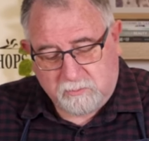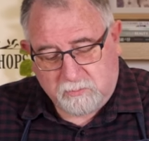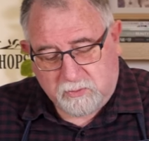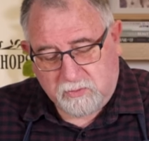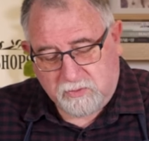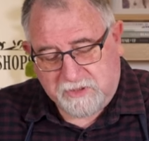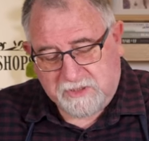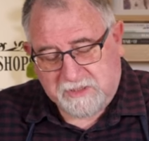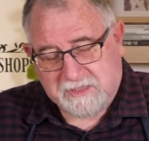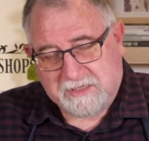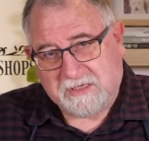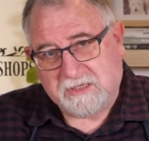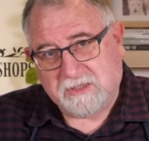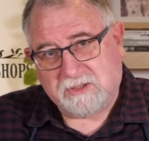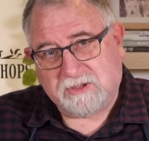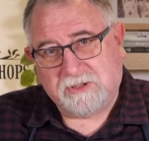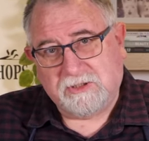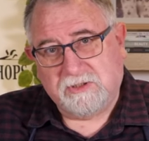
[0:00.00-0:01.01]
put it
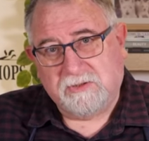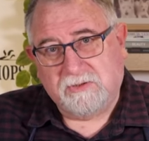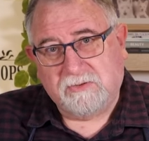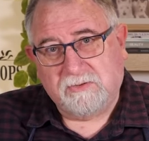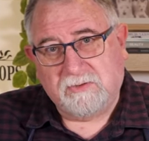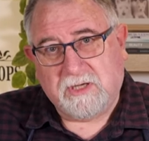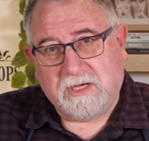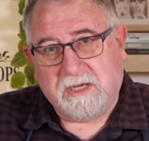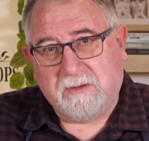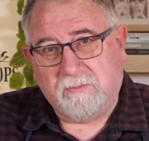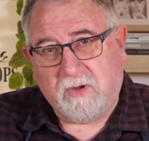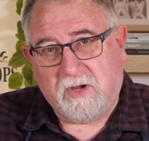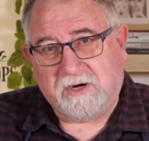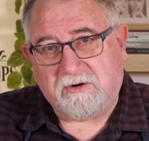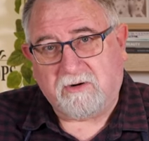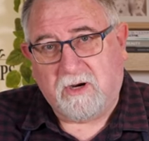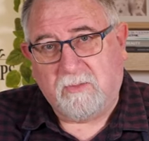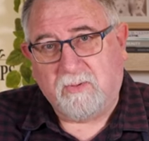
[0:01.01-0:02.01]
into a
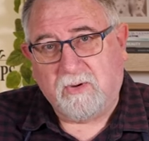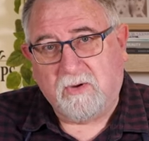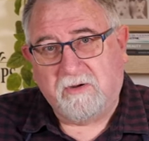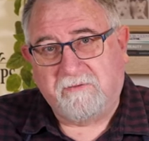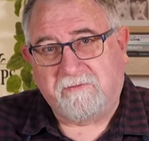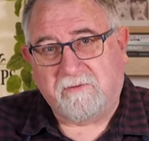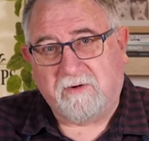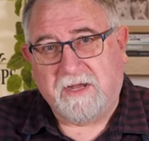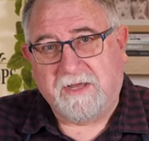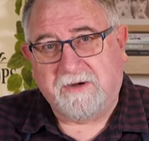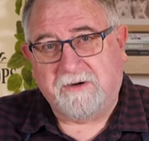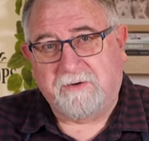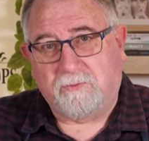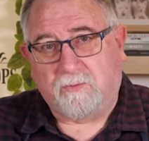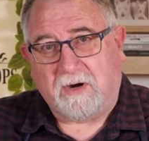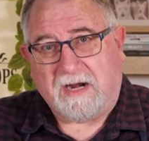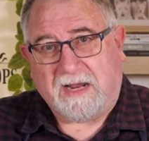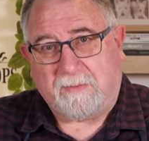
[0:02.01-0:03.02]
micro
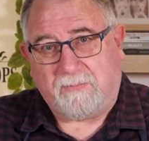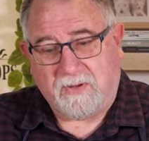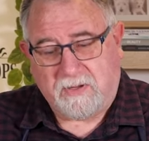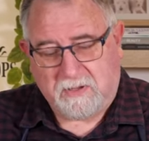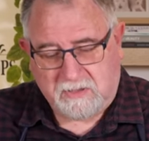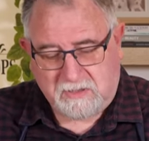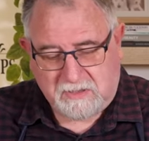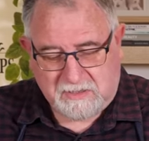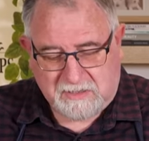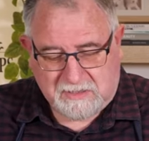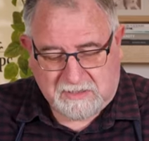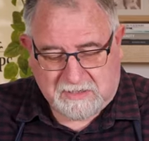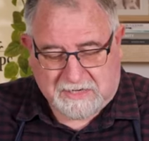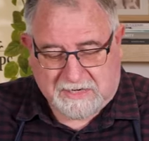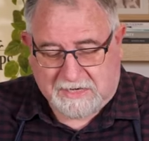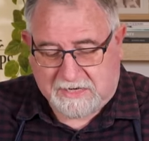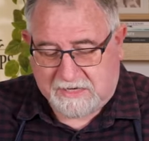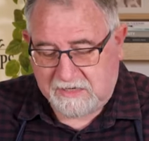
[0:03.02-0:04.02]
perforated wrap,
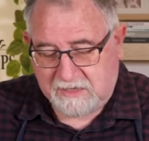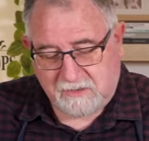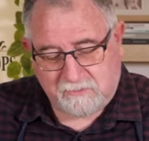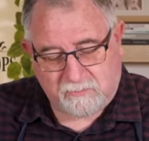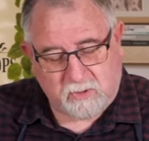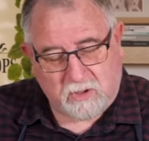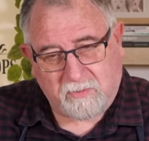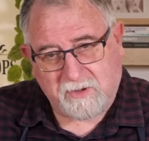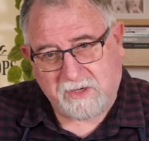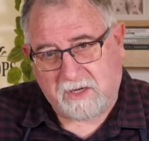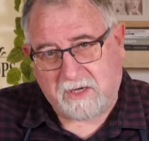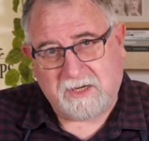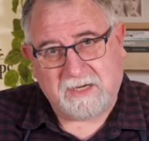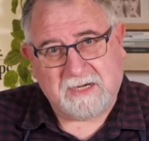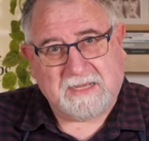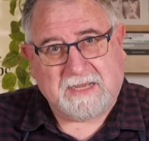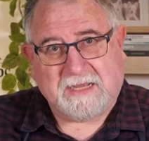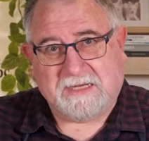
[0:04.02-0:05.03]
and it'll probably
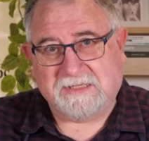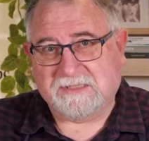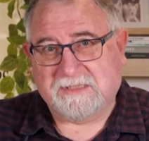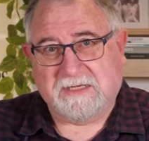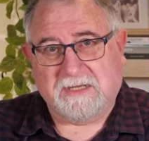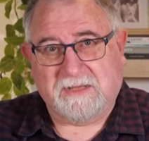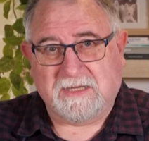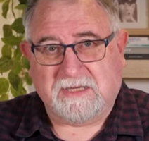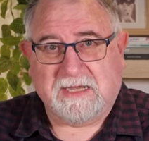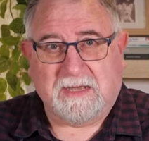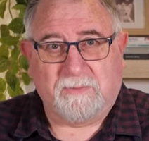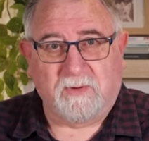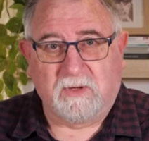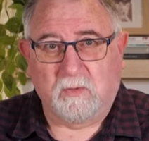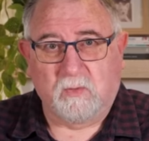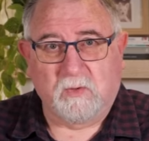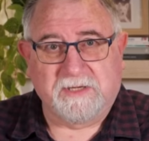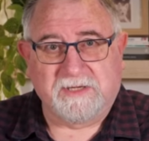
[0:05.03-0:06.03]
only last another
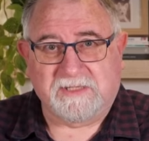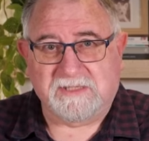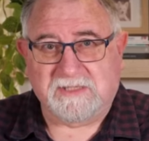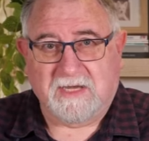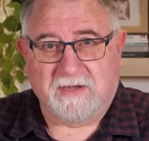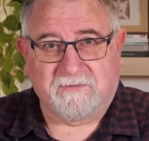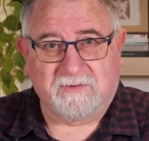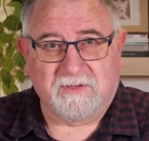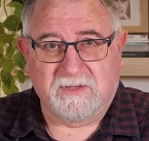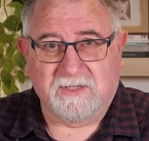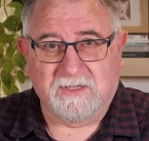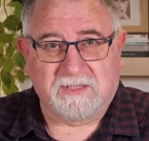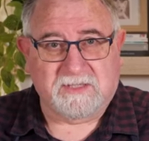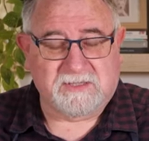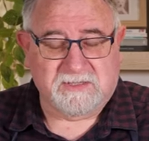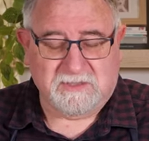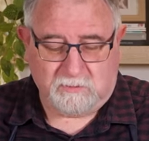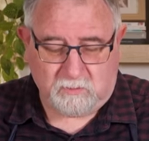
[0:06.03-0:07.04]
couple of weeks after this.